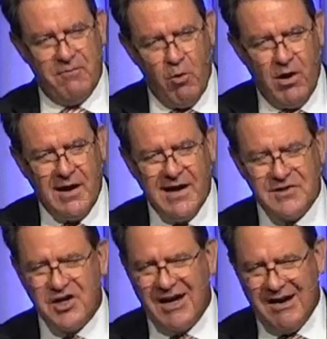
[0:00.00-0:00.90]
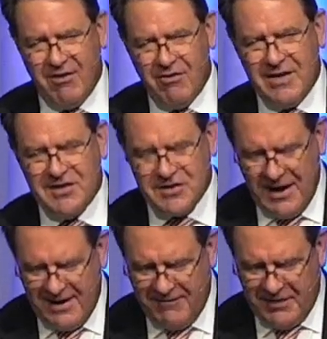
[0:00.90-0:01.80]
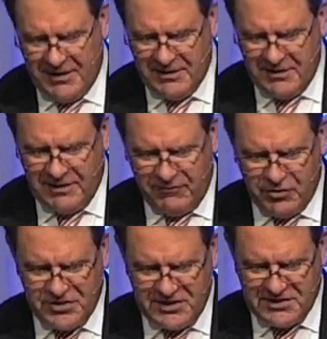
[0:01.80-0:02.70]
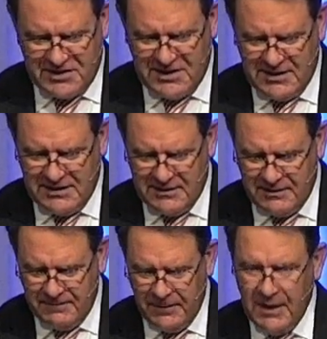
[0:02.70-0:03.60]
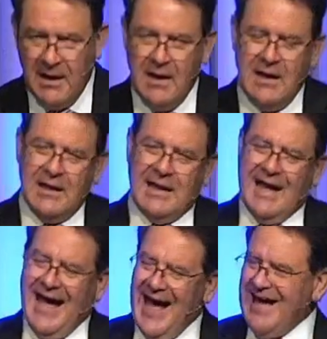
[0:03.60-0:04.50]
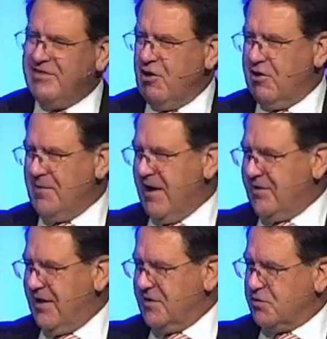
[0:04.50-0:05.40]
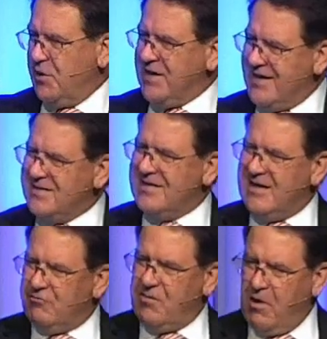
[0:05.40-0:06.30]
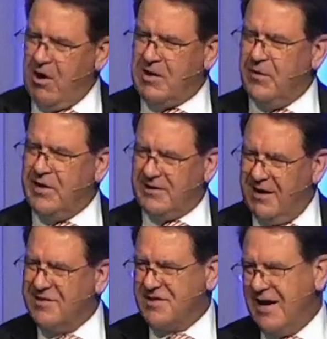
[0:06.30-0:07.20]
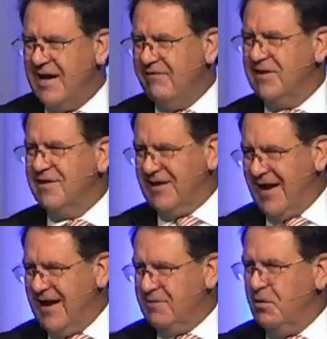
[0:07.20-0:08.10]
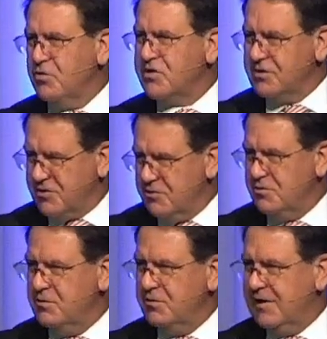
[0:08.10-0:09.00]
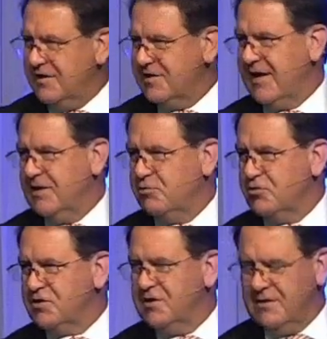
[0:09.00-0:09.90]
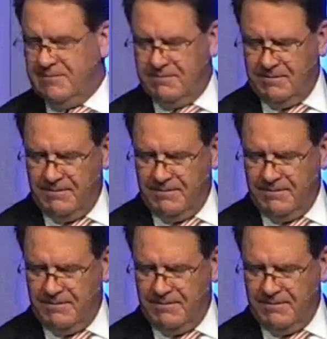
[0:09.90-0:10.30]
four, God's care is evident. Look at verse 16. I thought about that this week. Isn't it remarkable that God saved the animals too? Isn't that interesting?